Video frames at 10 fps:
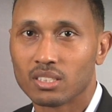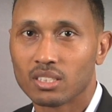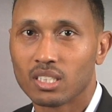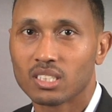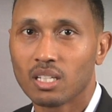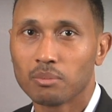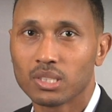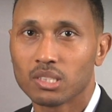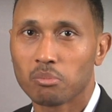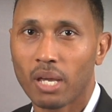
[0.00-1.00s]

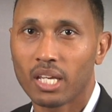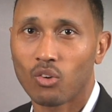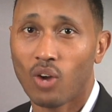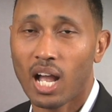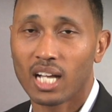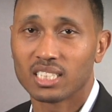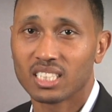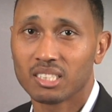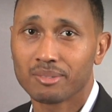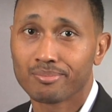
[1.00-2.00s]
assumptions may arise
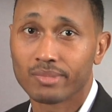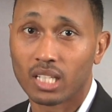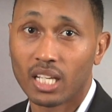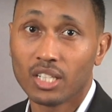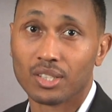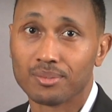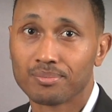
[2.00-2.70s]
and linger,